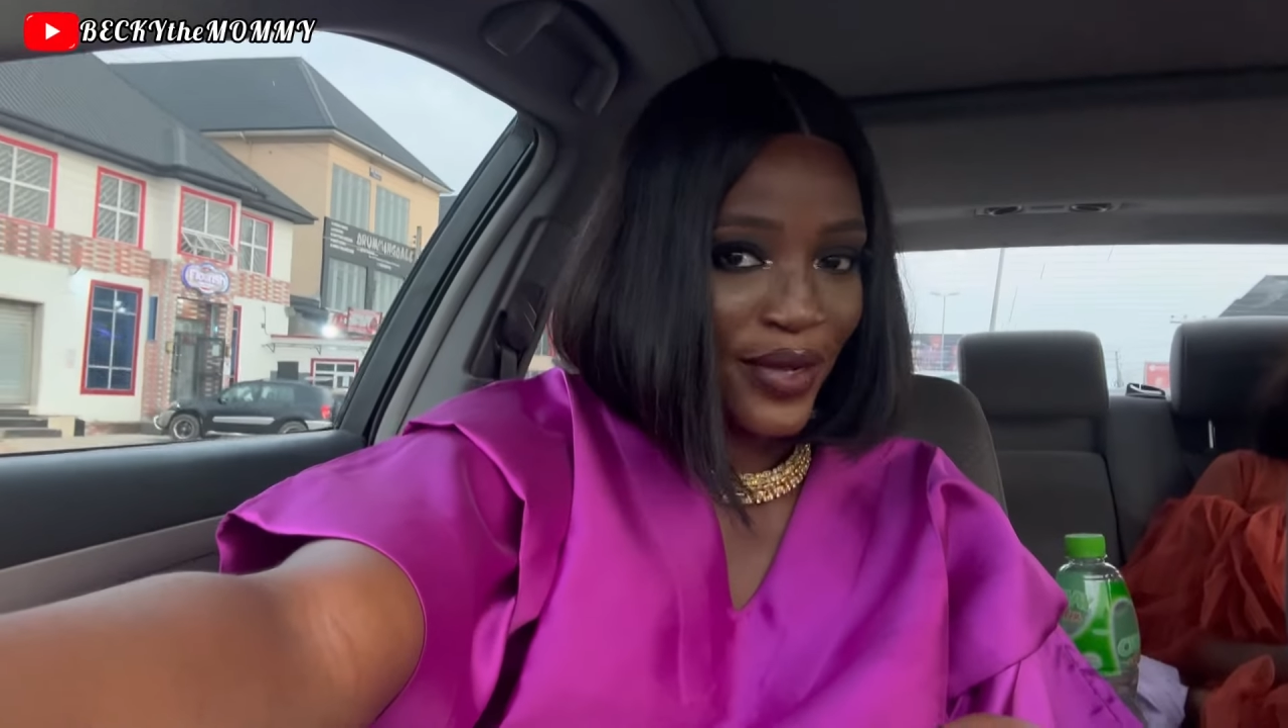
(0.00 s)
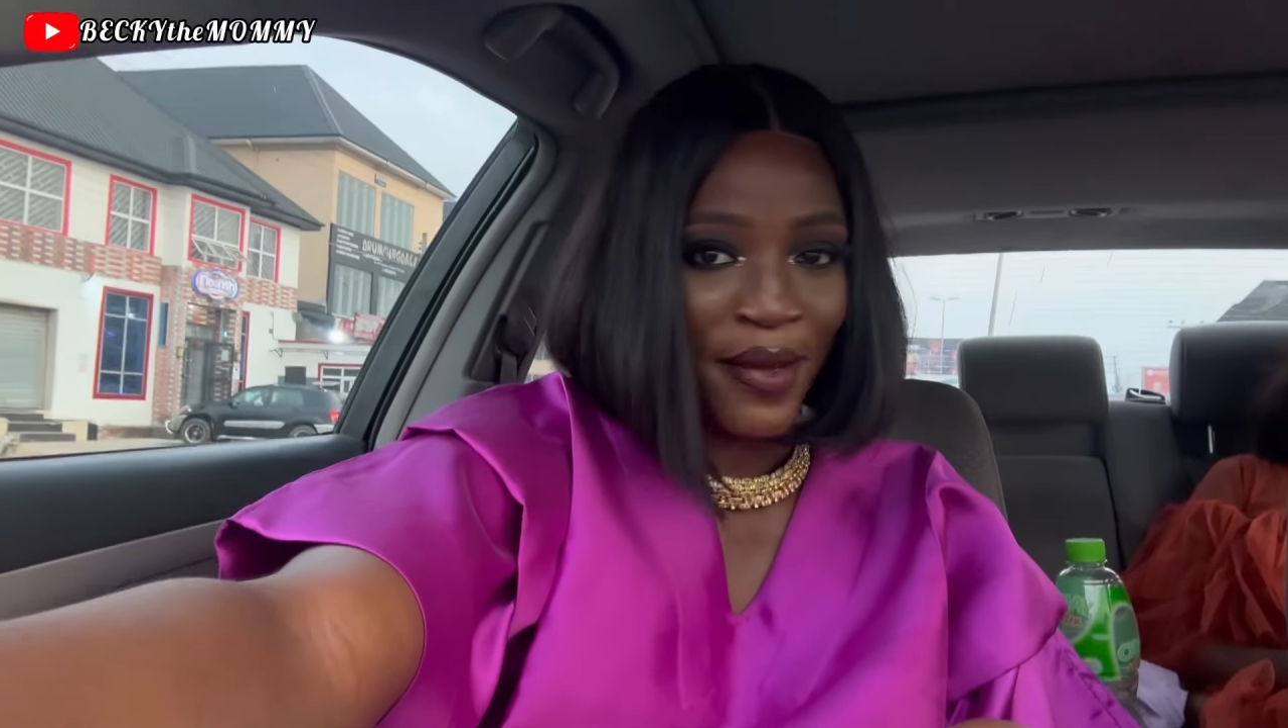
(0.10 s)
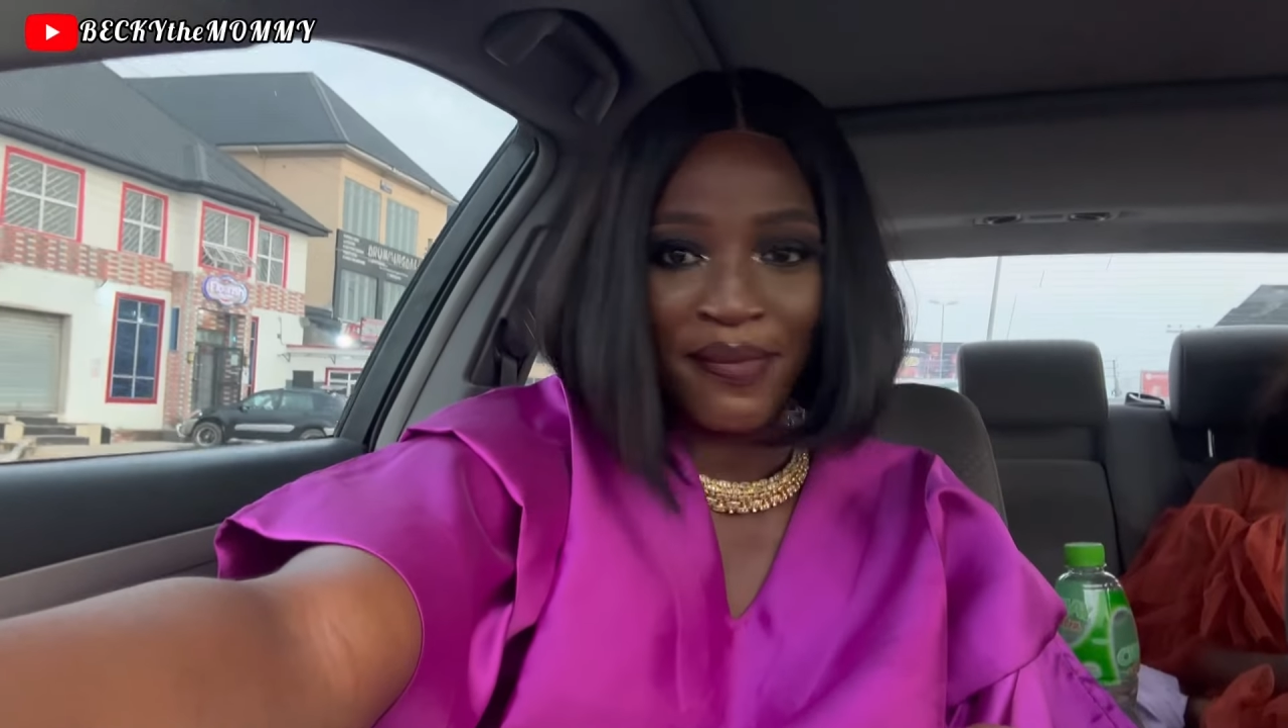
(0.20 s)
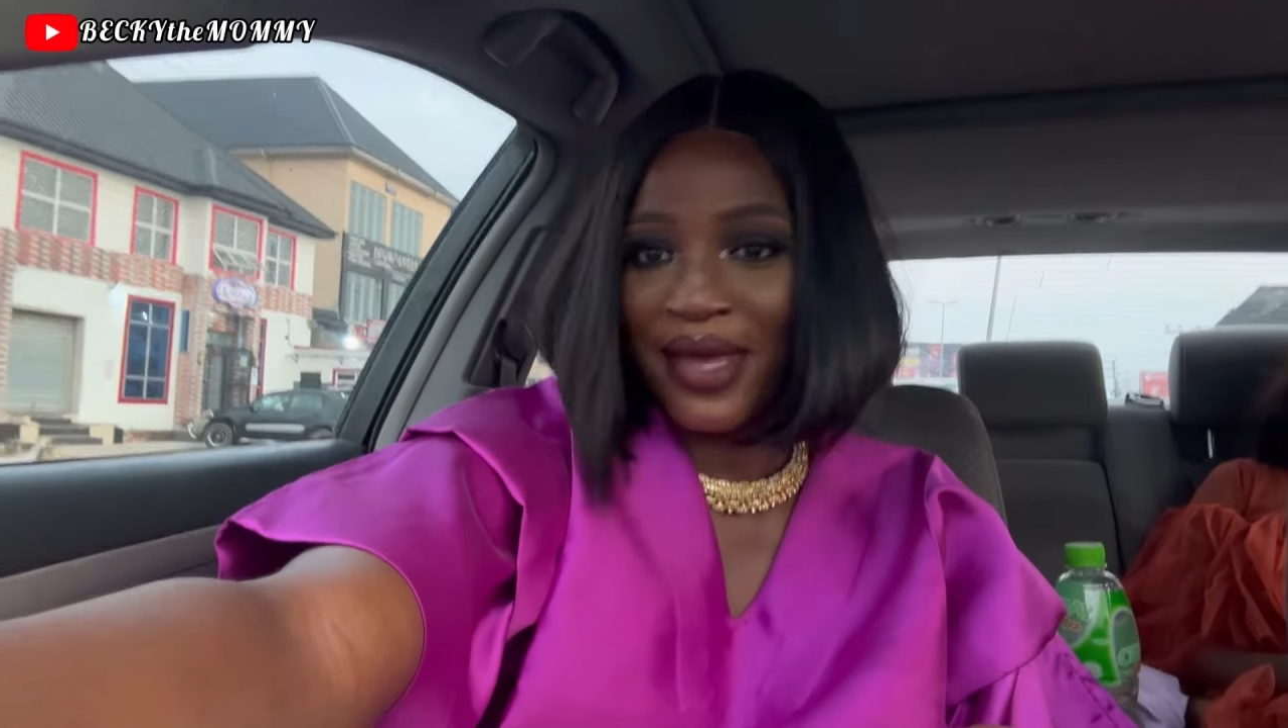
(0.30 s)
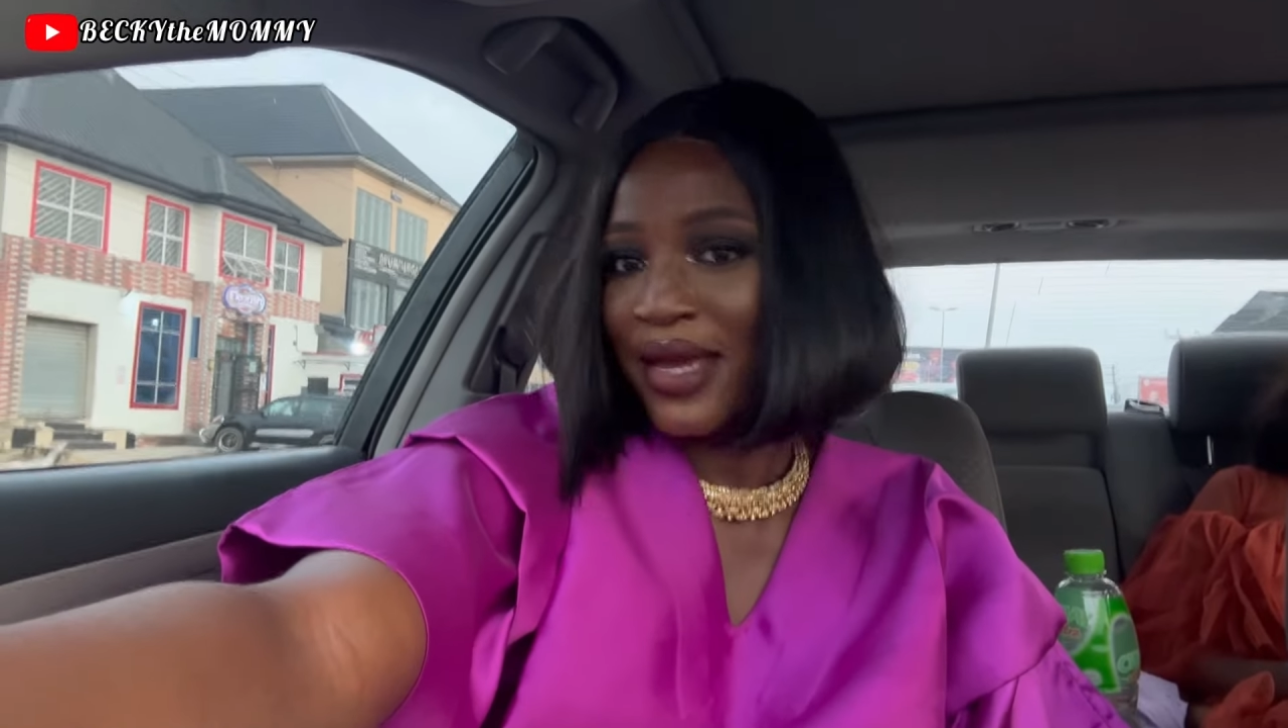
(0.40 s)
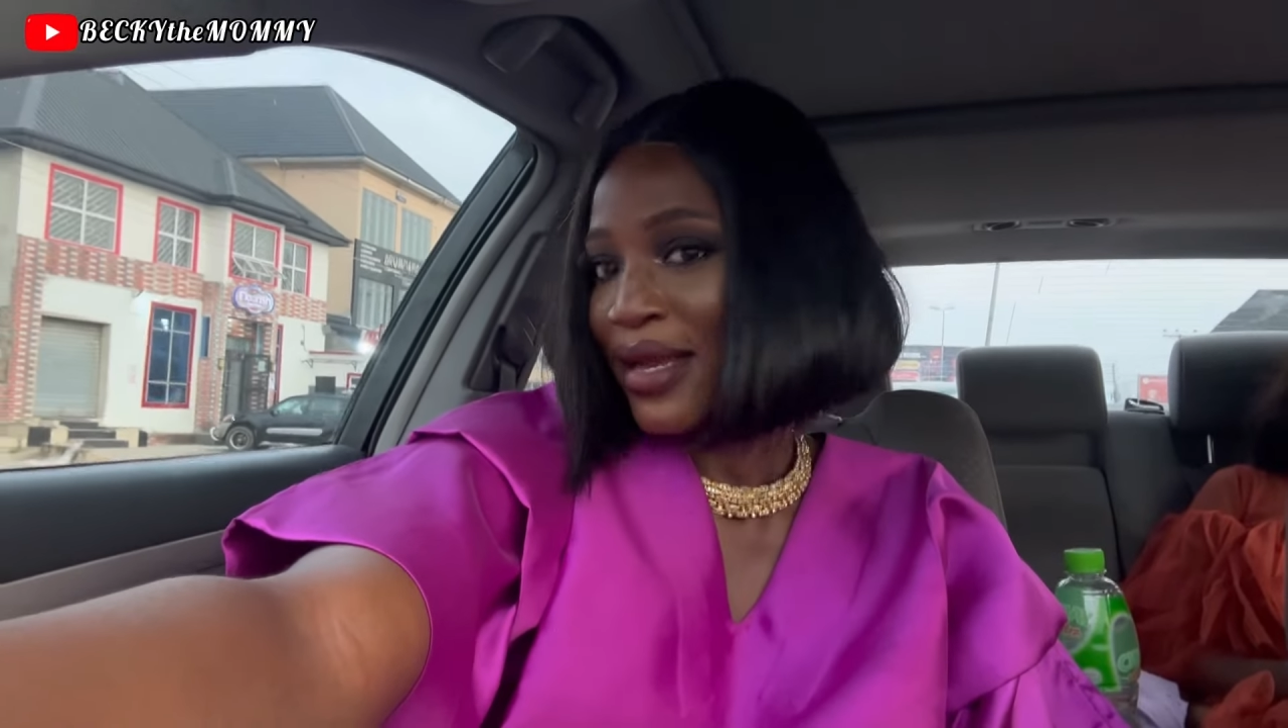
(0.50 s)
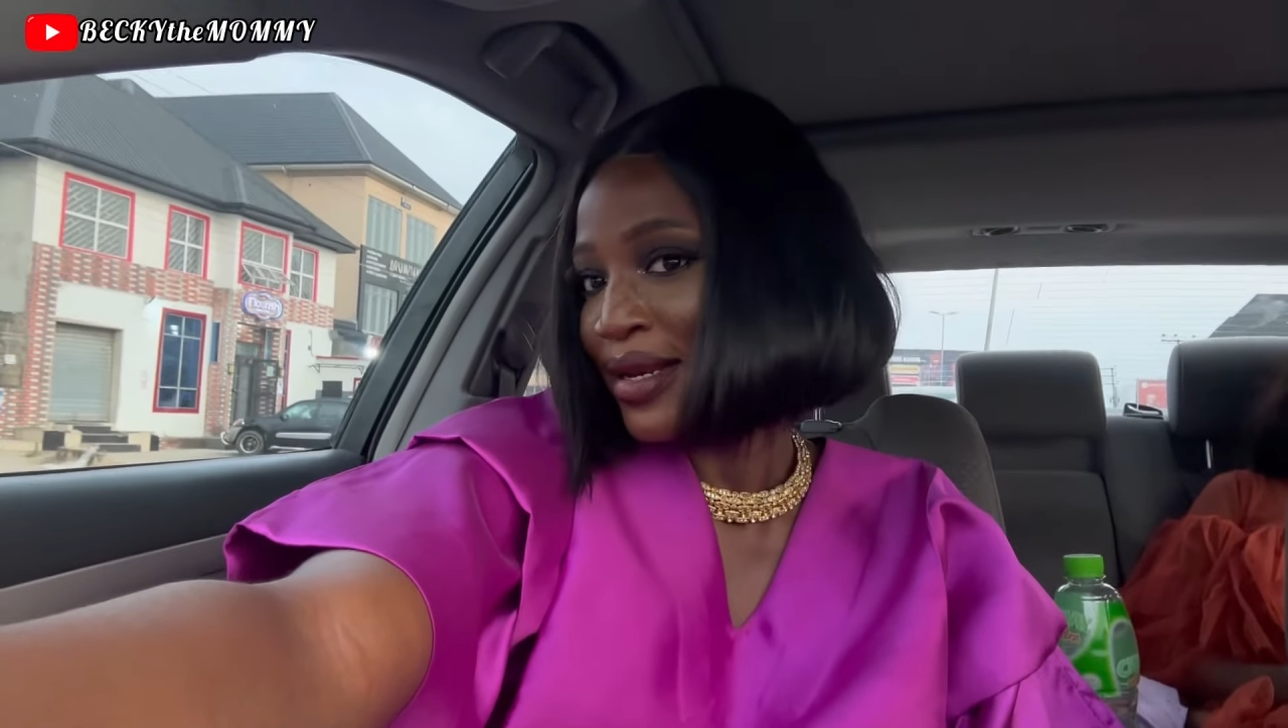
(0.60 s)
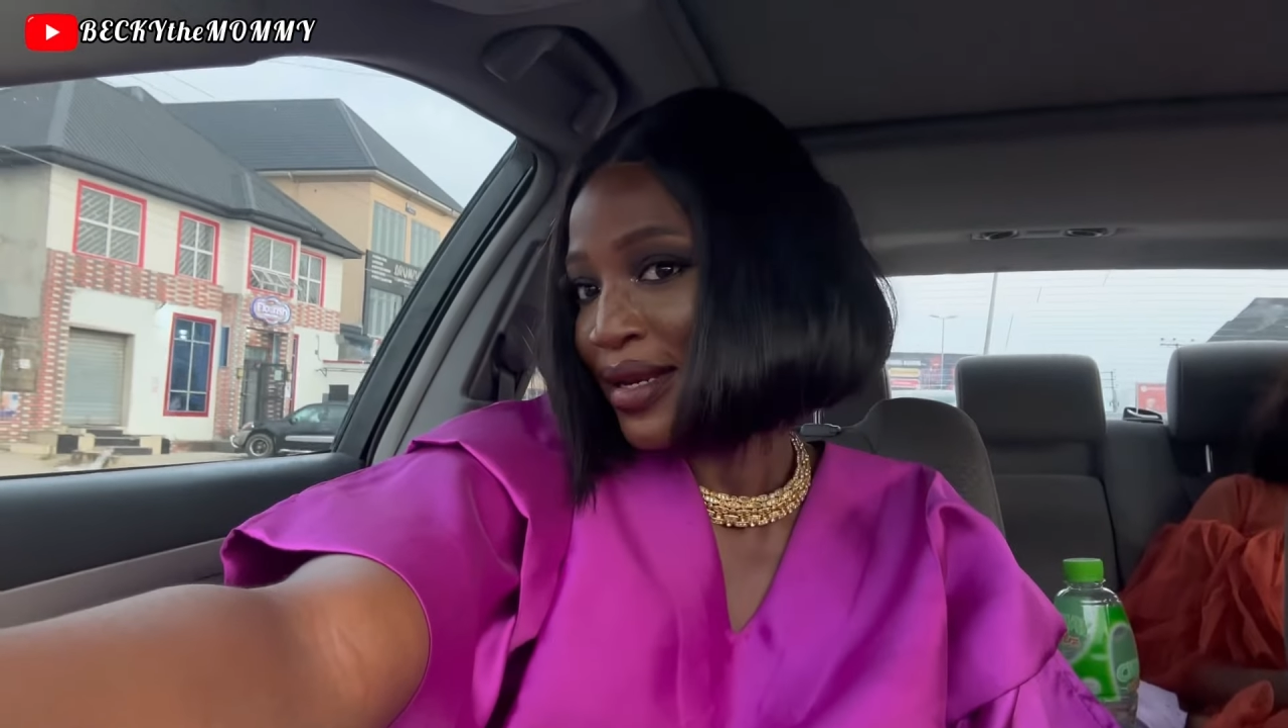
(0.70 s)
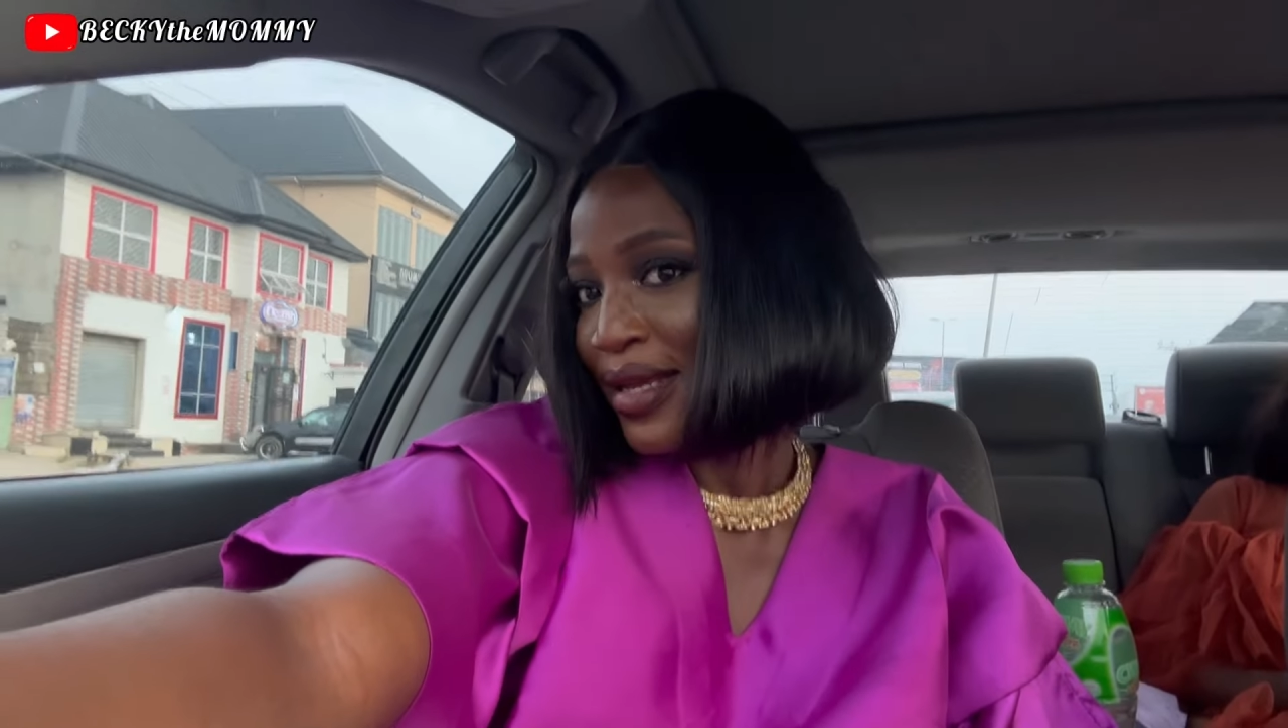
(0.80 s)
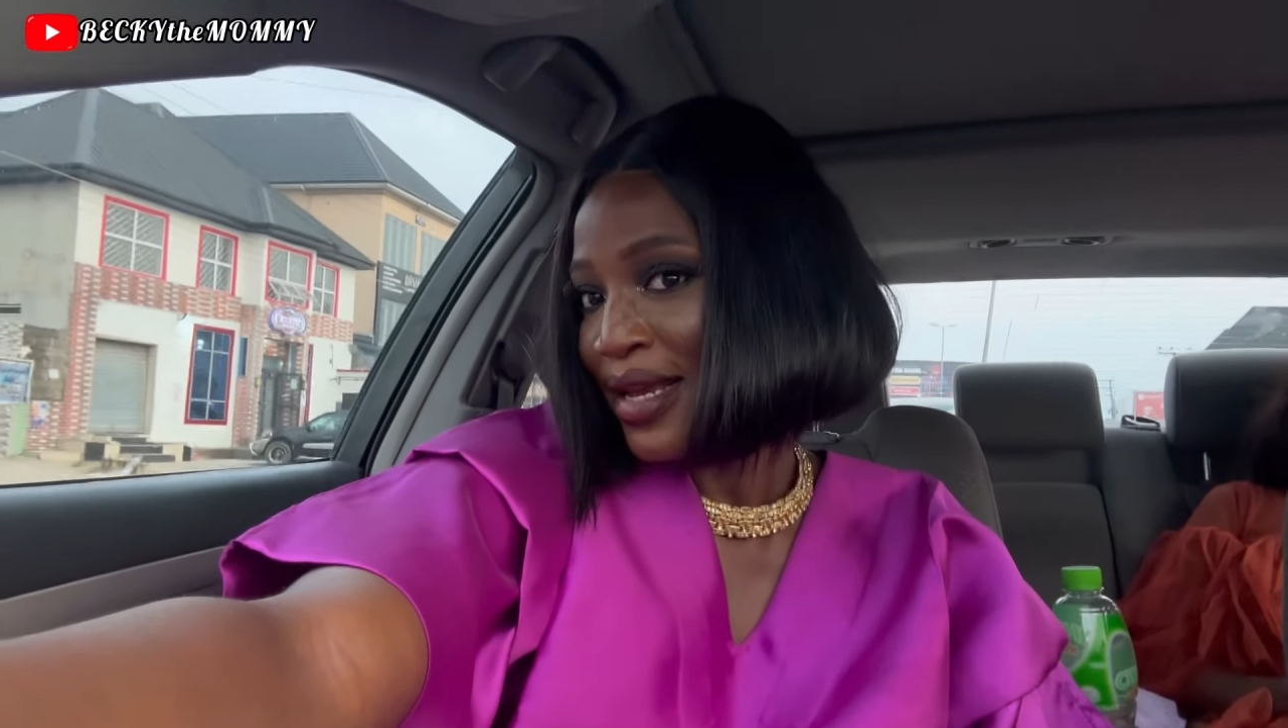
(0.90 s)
I mean,